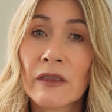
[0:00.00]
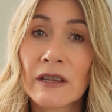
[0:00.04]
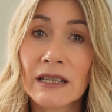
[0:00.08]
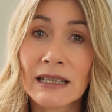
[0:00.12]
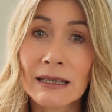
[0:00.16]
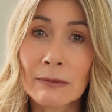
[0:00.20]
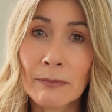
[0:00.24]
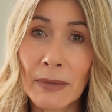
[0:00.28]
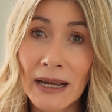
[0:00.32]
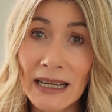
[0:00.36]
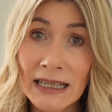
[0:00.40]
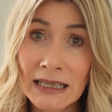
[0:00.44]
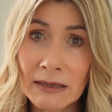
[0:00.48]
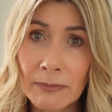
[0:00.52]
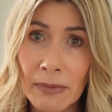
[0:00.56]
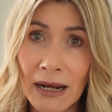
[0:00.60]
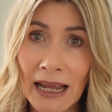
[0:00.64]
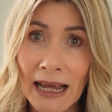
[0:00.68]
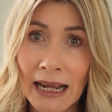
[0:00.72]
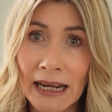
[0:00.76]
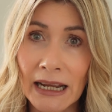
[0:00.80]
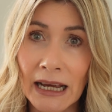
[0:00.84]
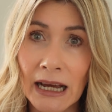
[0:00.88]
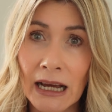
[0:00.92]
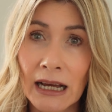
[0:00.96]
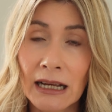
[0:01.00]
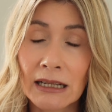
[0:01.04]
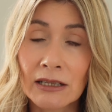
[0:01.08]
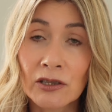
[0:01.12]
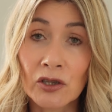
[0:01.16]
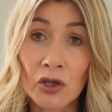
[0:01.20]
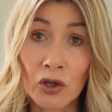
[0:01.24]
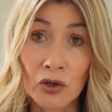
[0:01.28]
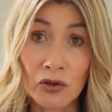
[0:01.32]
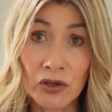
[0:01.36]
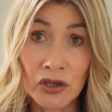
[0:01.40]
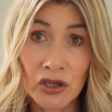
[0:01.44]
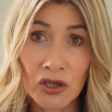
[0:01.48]
the
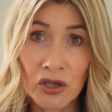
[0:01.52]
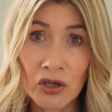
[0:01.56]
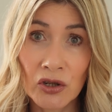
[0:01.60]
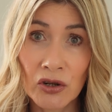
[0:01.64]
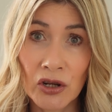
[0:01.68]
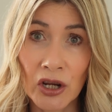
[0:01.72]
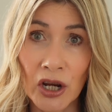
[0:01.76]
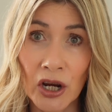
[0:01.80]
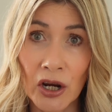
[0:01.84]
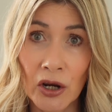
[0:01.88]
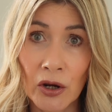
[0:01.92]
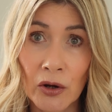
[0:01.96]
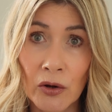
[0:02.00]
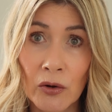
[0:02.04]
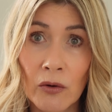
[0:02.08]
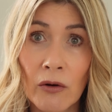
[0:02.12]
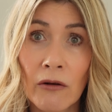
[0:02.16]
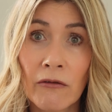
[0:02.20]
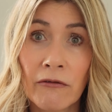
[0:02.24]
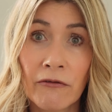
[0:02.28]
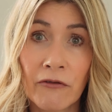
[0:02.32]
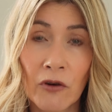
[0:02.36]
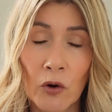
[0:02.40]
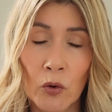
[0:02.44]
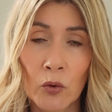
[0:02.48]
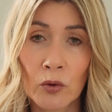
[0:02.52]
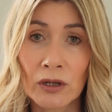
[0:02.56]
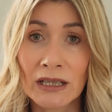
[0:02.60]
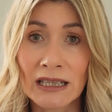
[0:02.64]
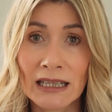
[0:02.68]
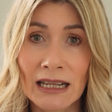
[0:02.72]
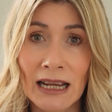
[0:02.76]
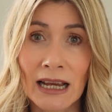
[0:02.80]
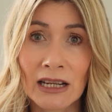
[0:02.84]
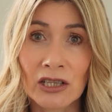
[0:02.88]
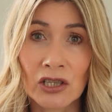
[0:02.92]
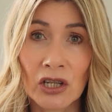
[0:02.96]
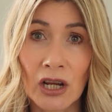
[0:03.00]

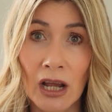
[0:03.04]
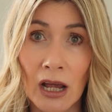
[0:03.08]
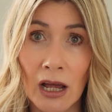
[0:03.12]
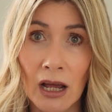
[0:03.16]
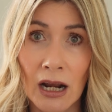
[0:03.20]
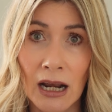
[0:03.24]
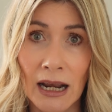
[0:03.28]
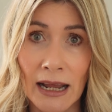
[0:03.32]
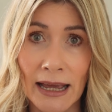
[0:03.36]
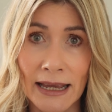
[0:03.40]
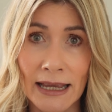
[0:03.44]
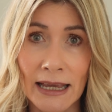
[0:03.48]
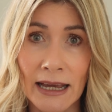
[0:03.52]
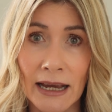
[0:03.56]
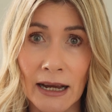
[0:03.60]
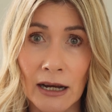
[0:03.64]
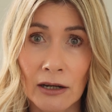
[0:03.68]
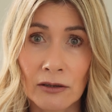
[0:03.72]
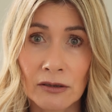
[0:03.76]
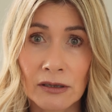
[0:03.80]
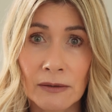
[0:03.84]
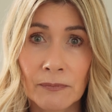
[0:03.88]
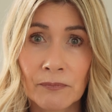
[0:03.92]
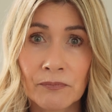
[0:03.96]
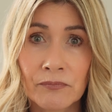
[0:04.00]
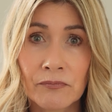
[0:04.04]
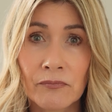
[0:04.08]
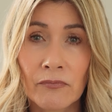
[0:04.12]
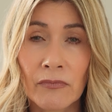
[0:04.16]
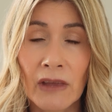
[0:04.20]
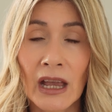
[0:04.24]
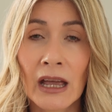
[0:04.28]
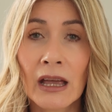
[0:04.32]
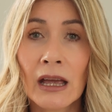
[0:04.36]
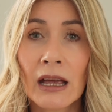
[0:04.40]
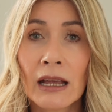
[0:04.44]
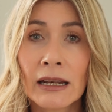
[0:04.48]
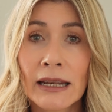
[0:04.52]
spaceplanner.studio/layout.
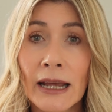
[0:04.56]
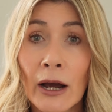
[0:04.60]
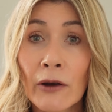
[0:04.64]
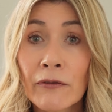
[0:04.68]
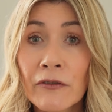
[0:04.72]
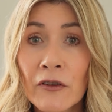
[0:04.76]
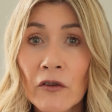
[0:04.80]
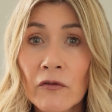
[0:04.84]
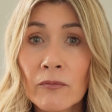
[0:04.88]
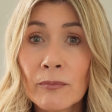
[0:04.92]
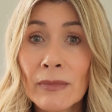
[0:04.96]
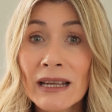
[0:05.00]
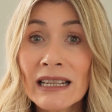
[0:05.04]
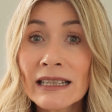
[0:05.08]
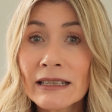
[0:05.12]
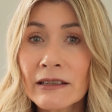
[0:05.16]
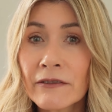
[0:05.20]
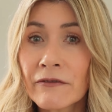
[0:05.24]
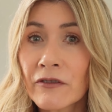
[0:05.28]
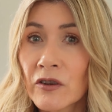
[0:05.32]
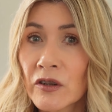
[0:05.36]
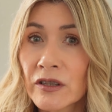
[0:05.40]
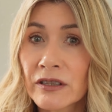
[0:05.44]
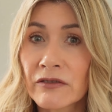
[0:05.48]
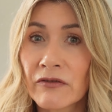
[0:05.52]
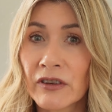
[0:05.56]
Now, if you've missed the first